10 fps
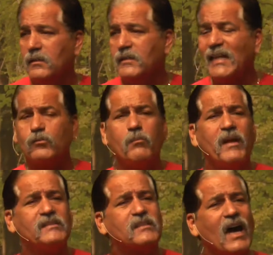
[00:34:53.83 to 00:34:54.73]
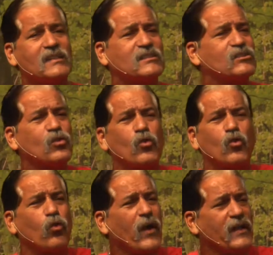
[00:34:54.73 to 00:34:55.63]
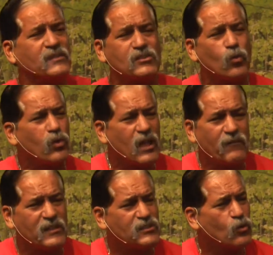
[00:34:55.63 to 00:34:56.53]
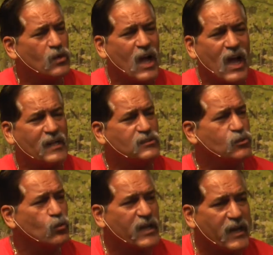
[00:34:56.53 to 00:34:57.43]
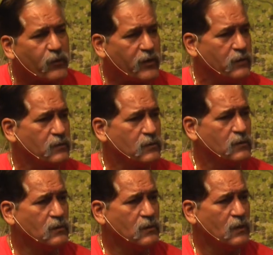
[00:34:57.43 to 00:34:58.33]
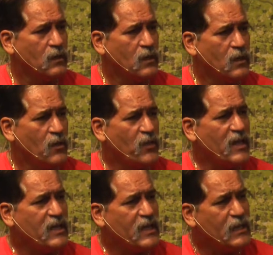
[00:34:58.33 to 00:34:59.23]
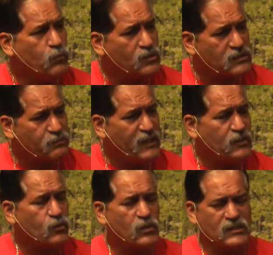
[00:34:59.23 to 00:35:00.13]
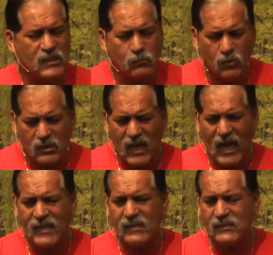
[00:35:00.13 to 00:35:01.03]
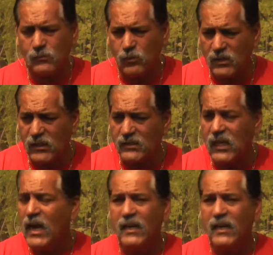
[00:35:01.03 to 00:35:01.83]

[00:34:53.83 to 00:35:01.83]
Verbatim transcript: That's what makes God so great, so loving, so kind, so caring. That he will speak to us, he will guide us, he will lead us.